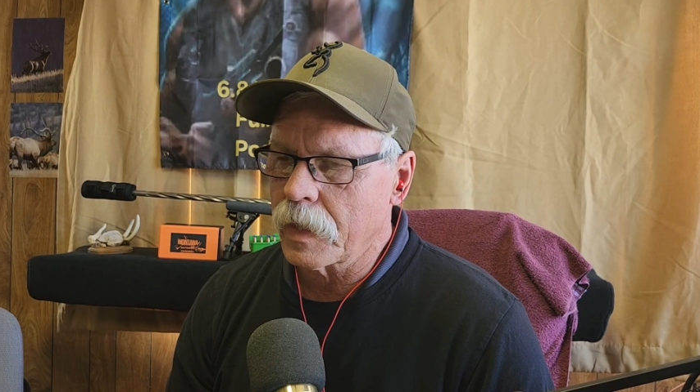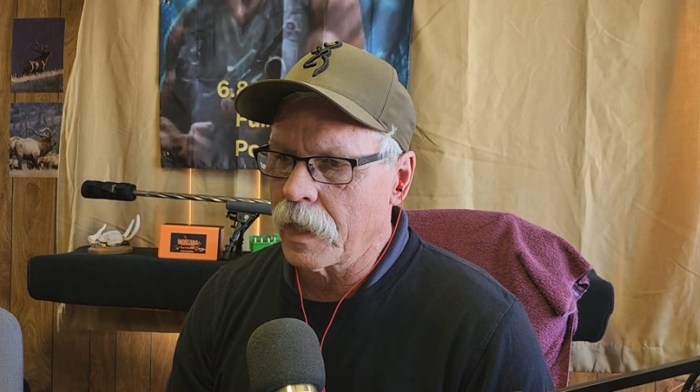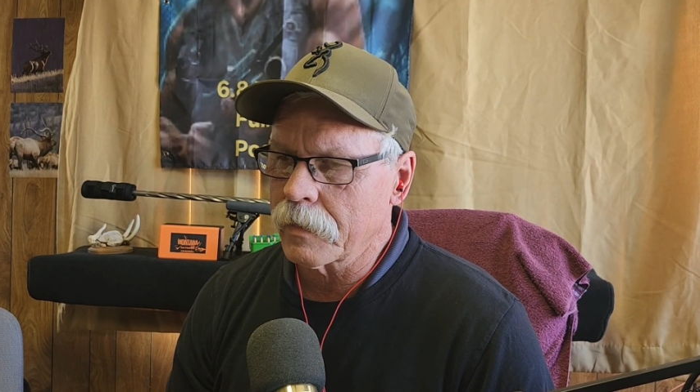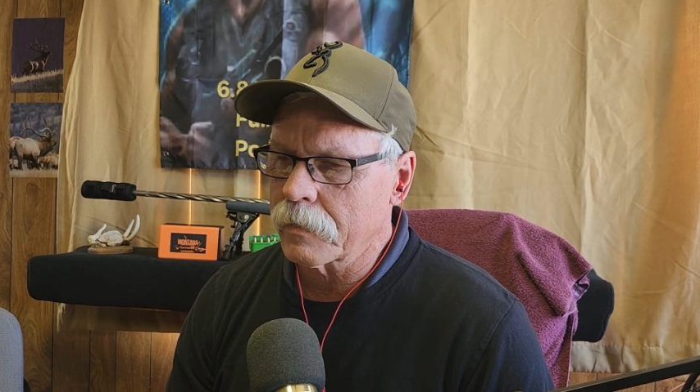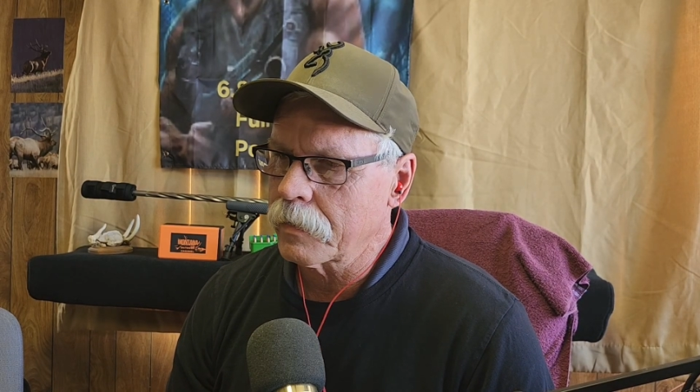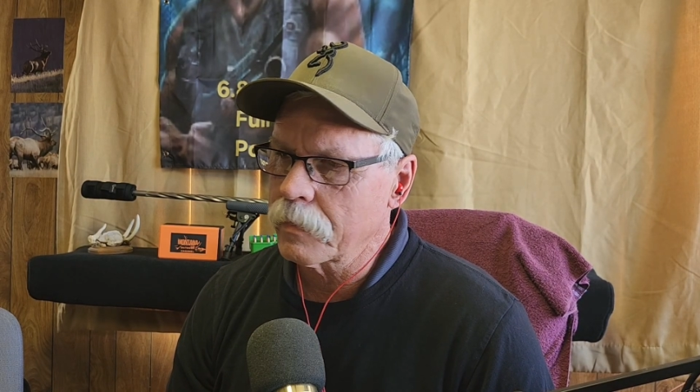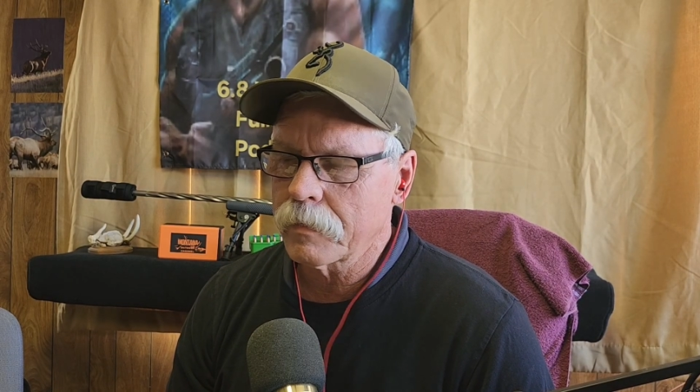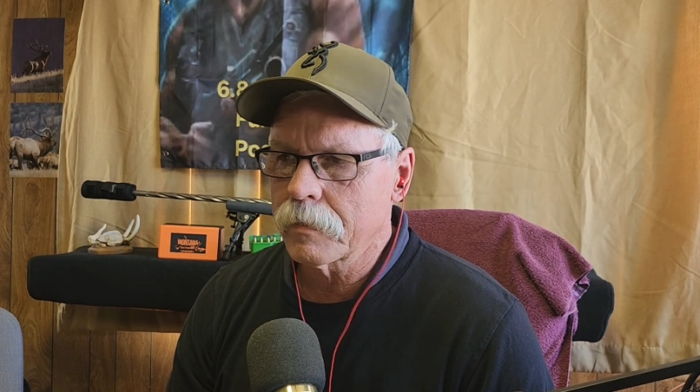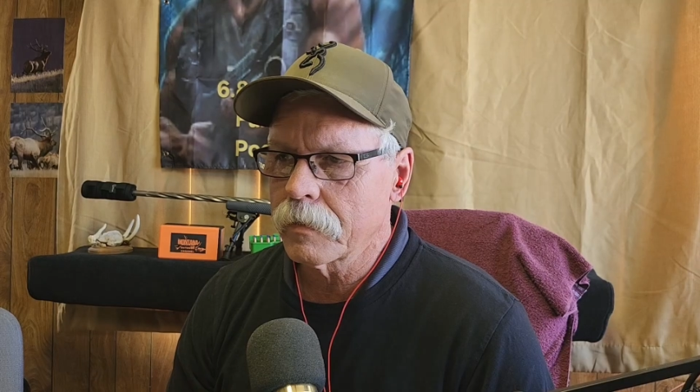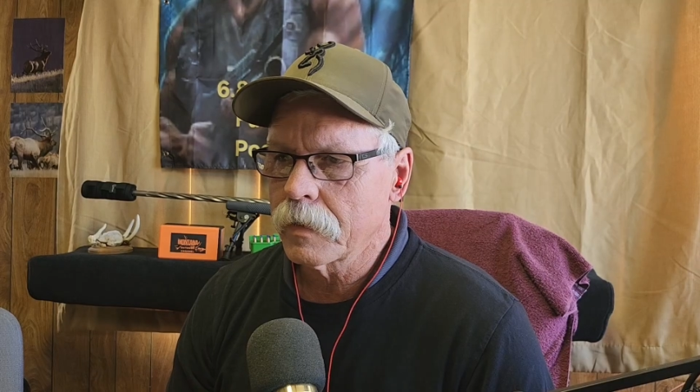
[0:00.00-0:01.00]
that
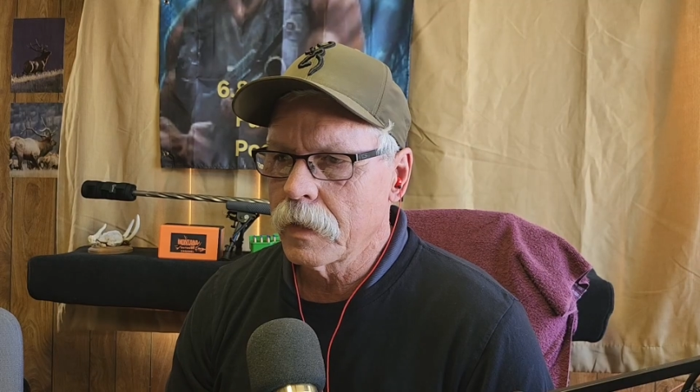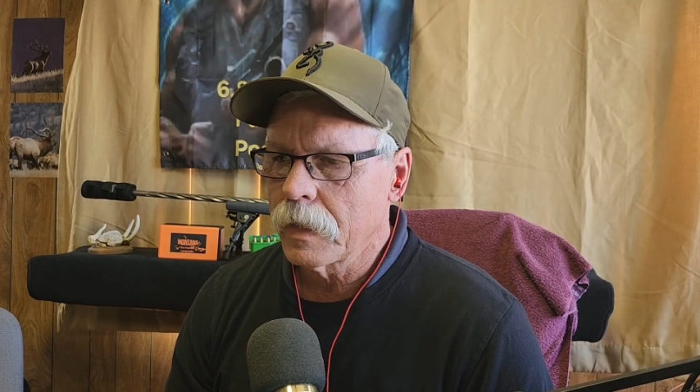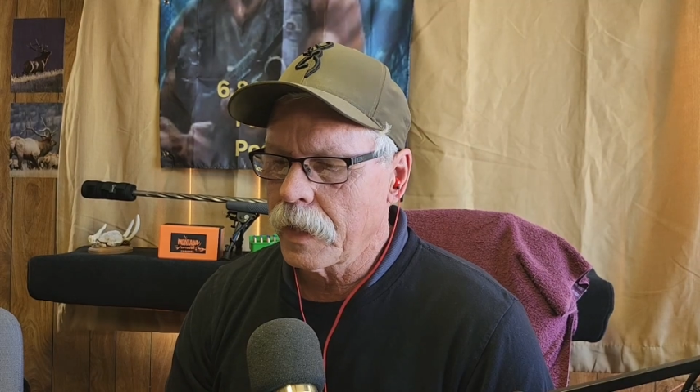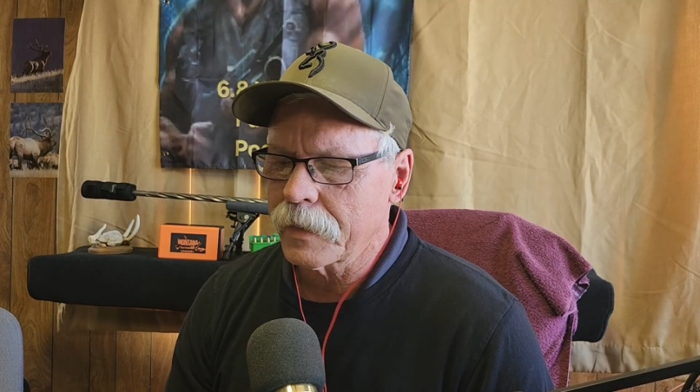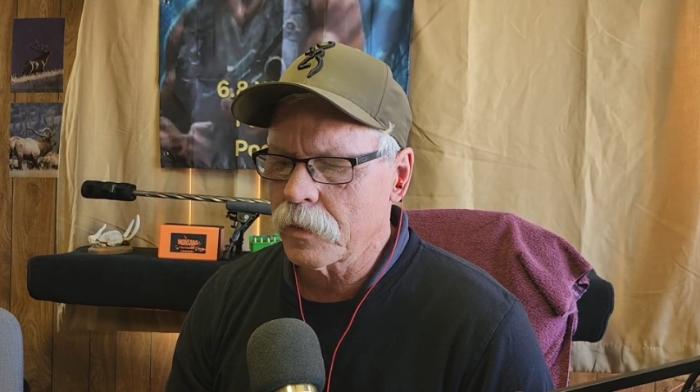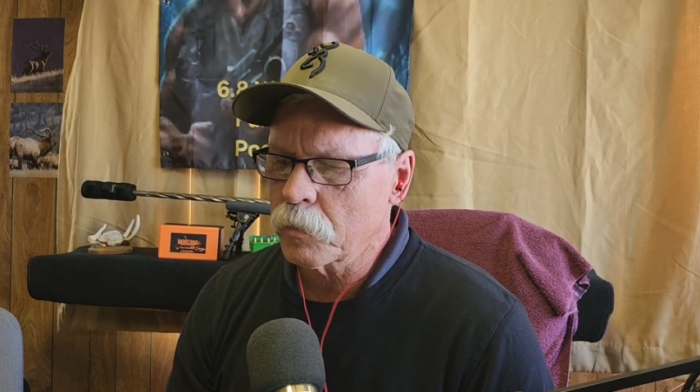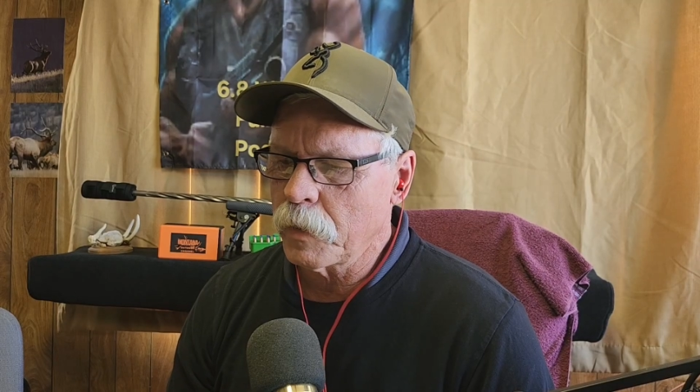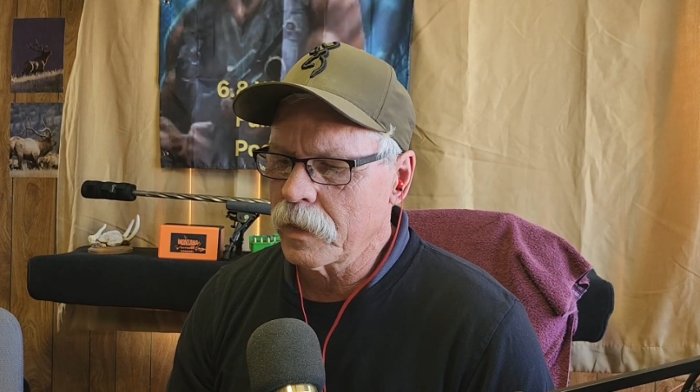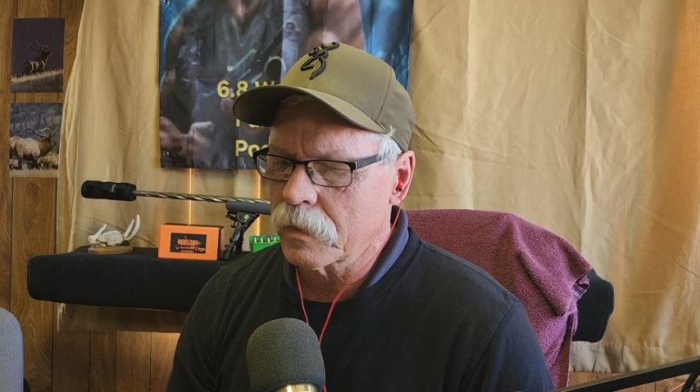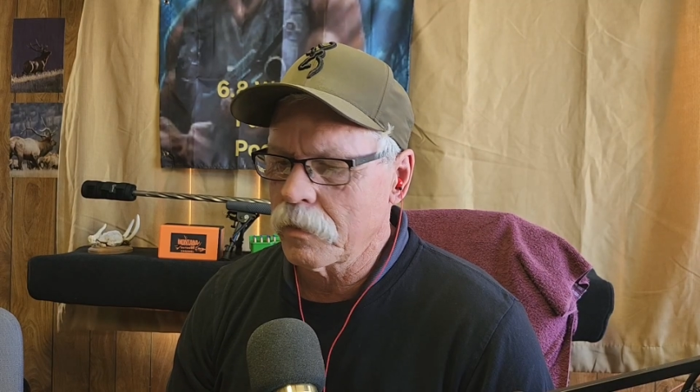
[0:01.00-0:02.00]
just
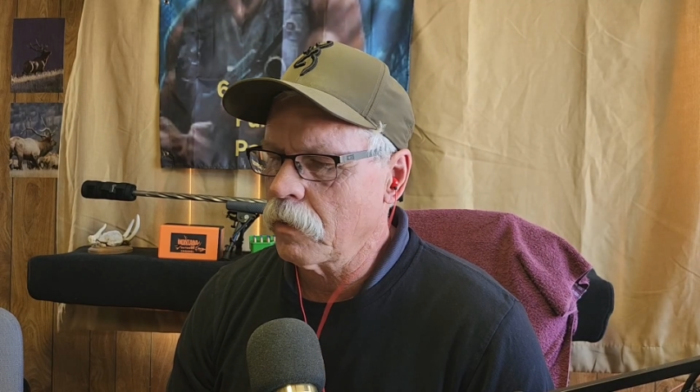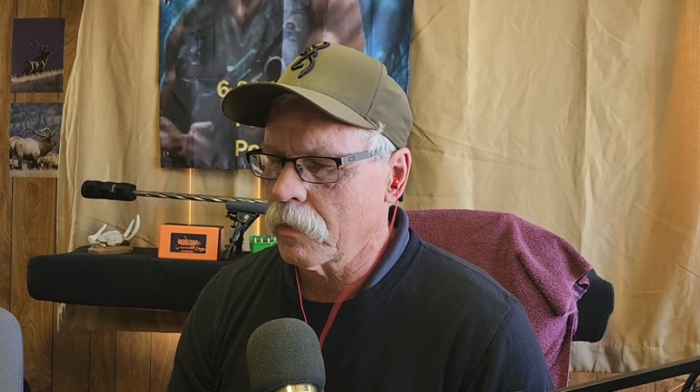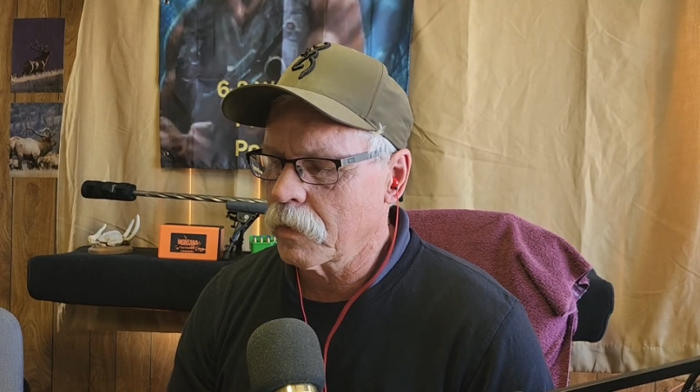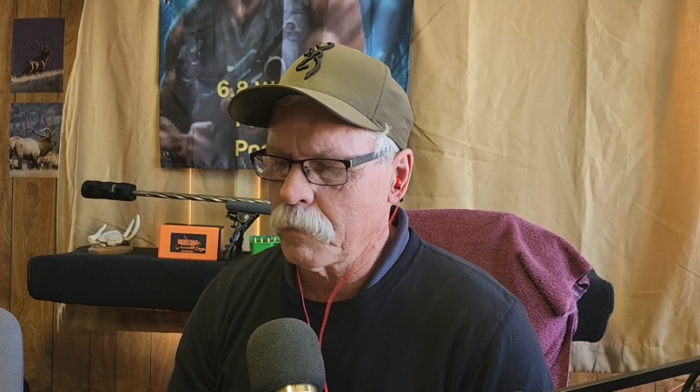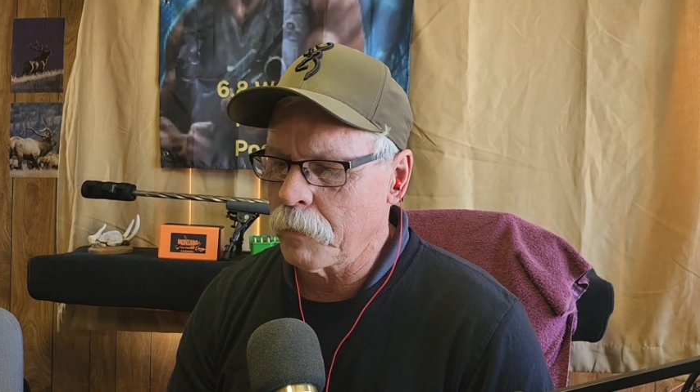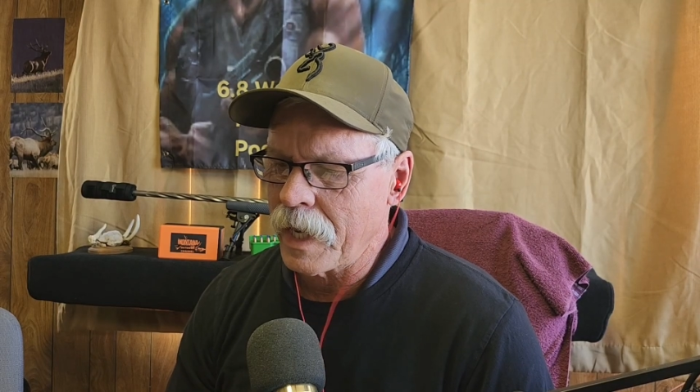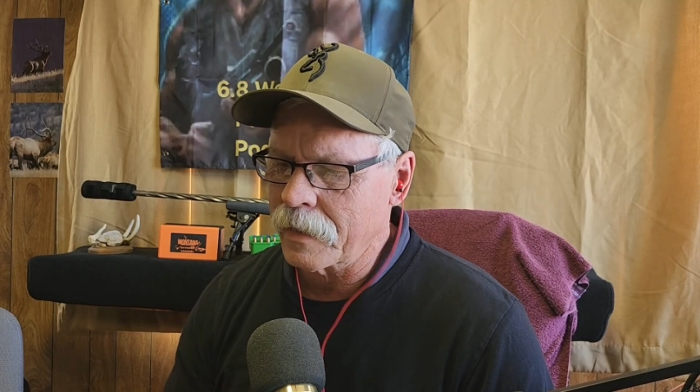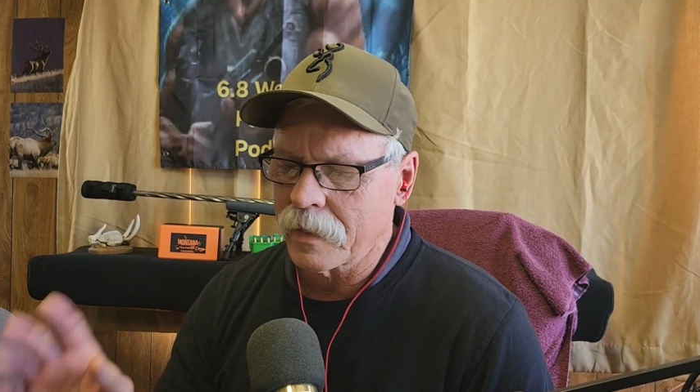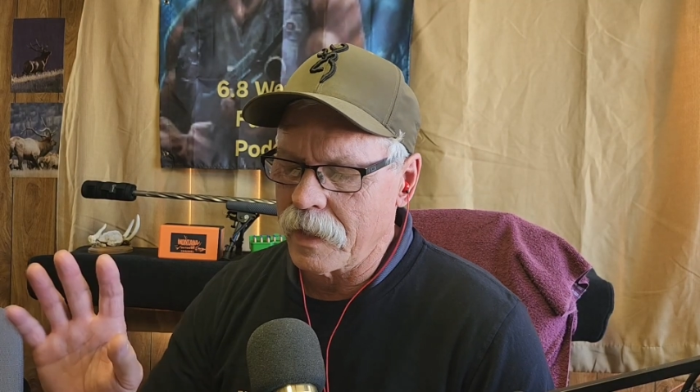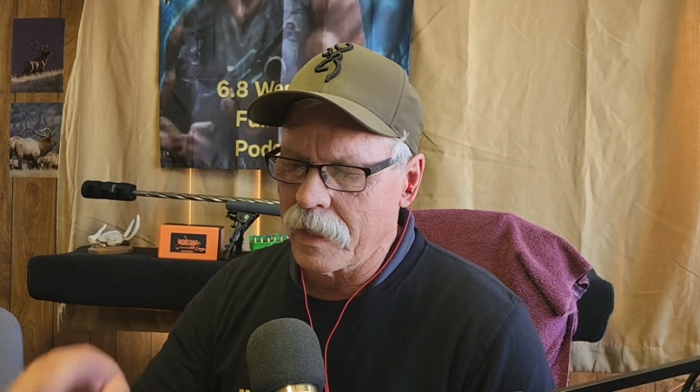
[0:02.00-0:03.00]
makes, still getting
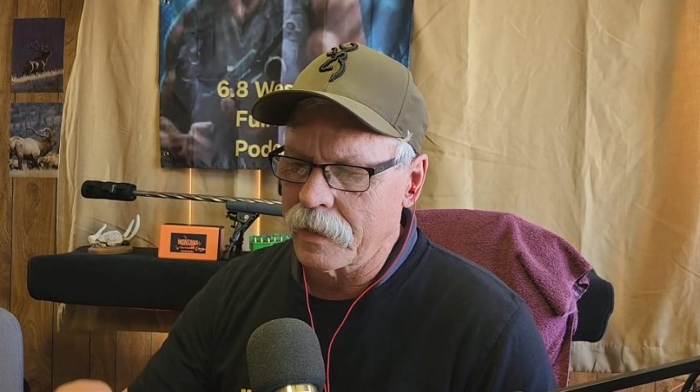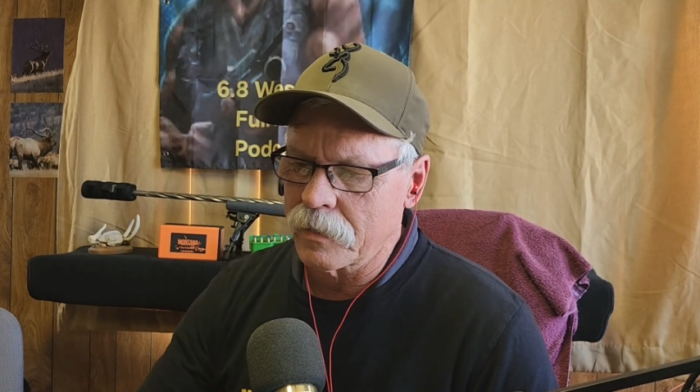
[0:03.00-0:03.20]
back to that,